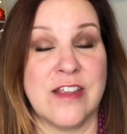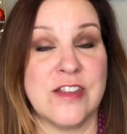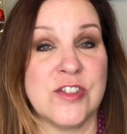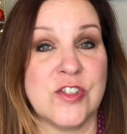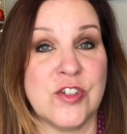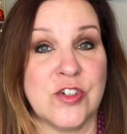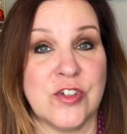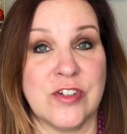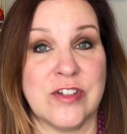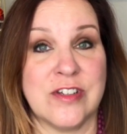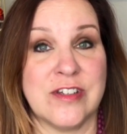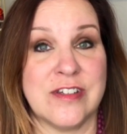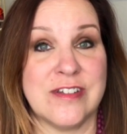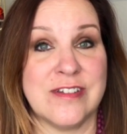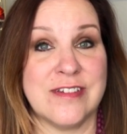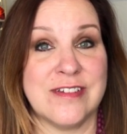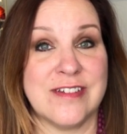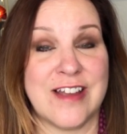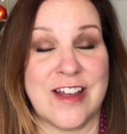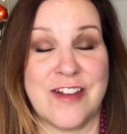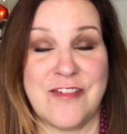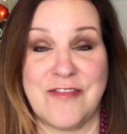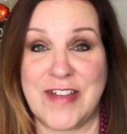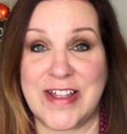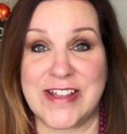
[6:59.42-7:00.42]

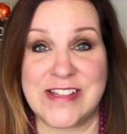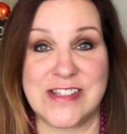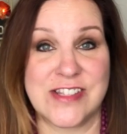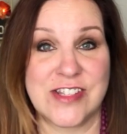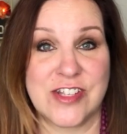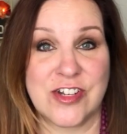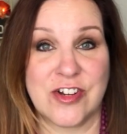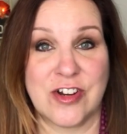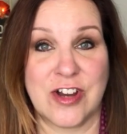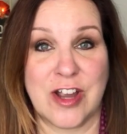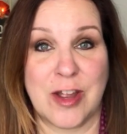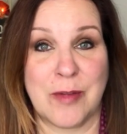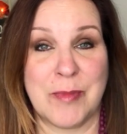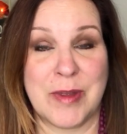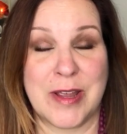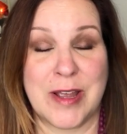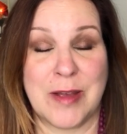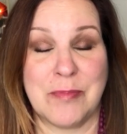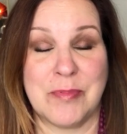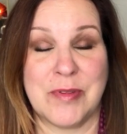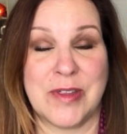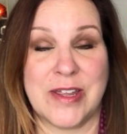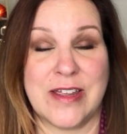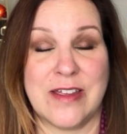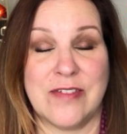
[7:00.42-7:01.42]
certain events that are coming
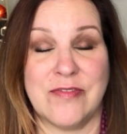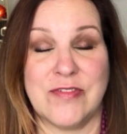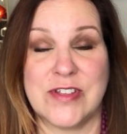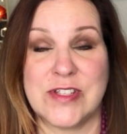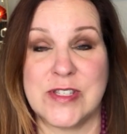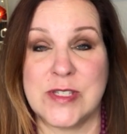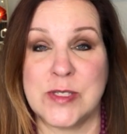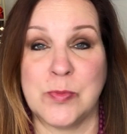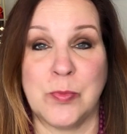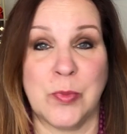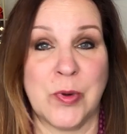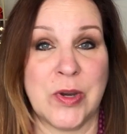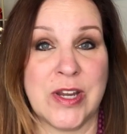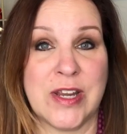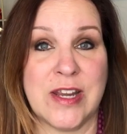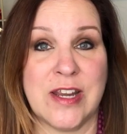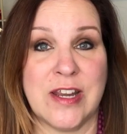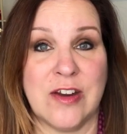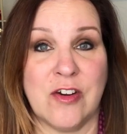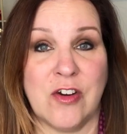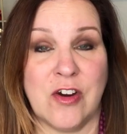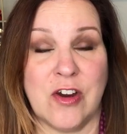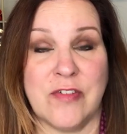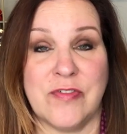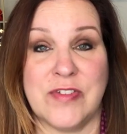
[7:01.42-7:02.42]
up, like if
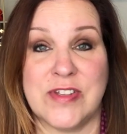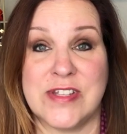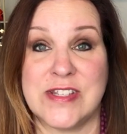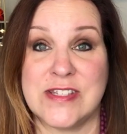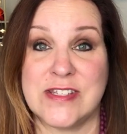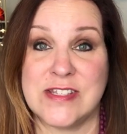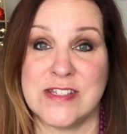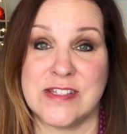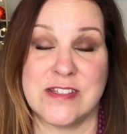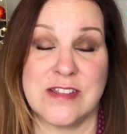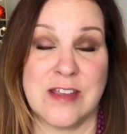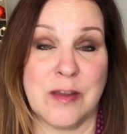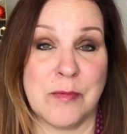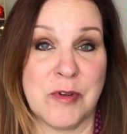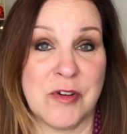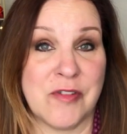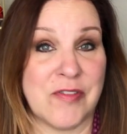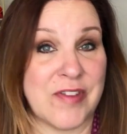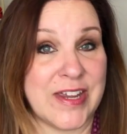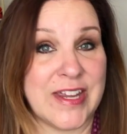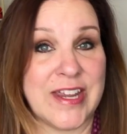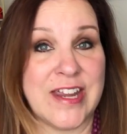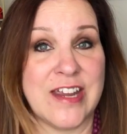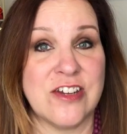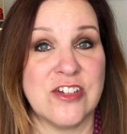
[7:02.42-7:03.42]
spring or if it's summer
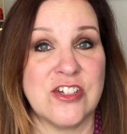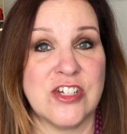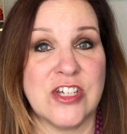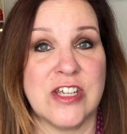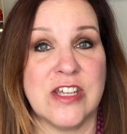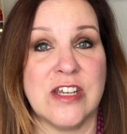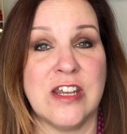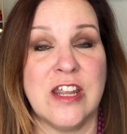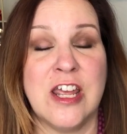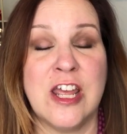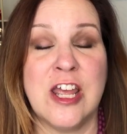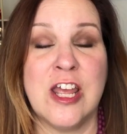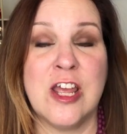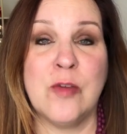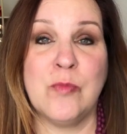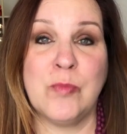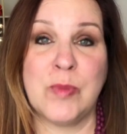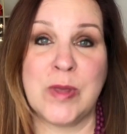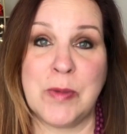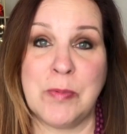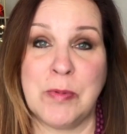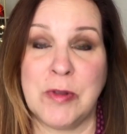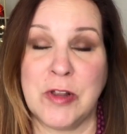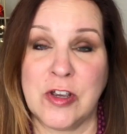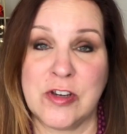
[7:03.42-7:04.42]
vacation,
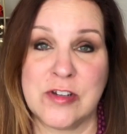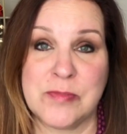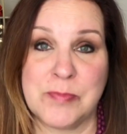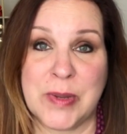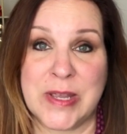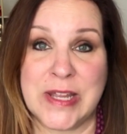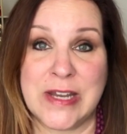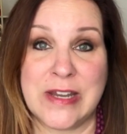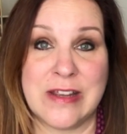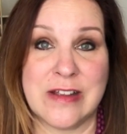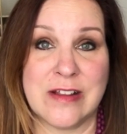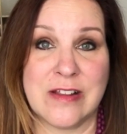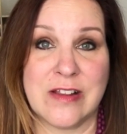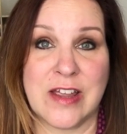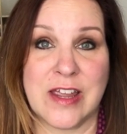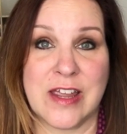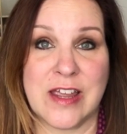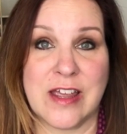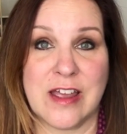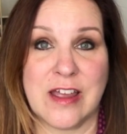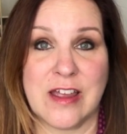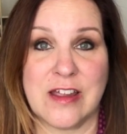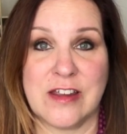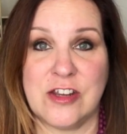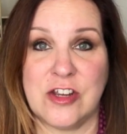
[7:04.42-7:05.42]
people are pinning
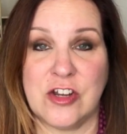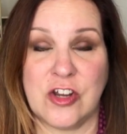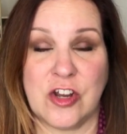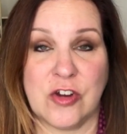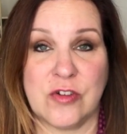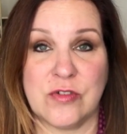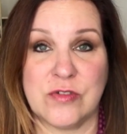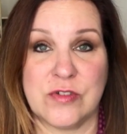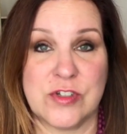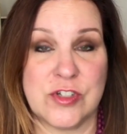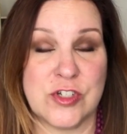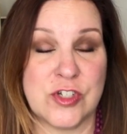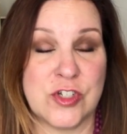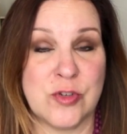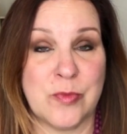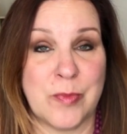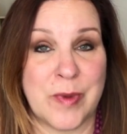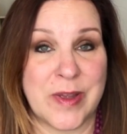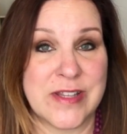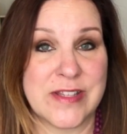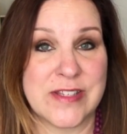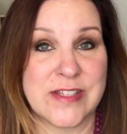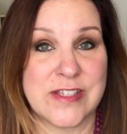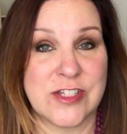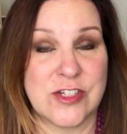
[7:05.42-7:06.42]
like, 2
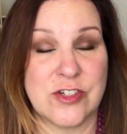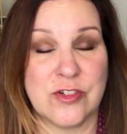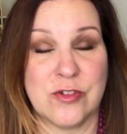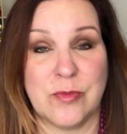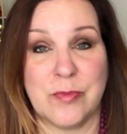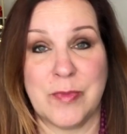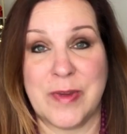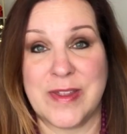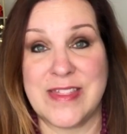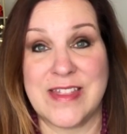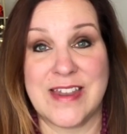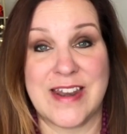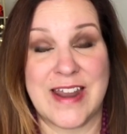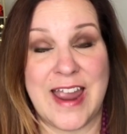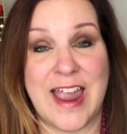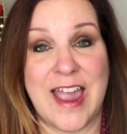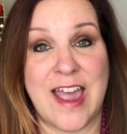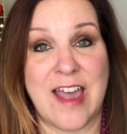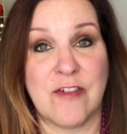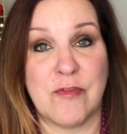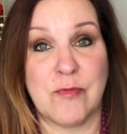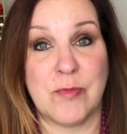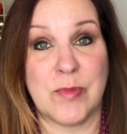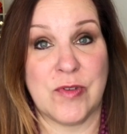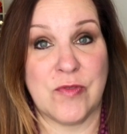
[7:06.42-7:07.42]
months to a month and a
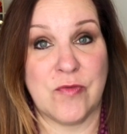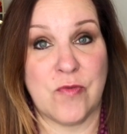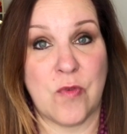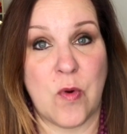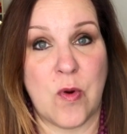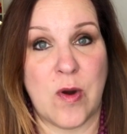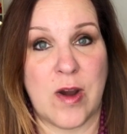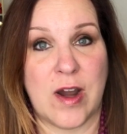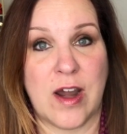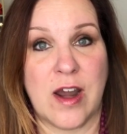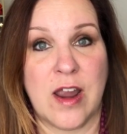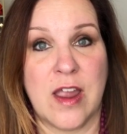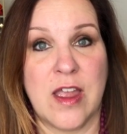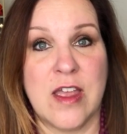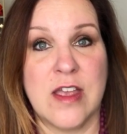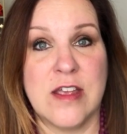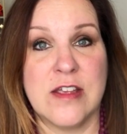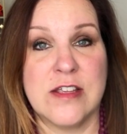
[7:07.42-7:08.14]
half before.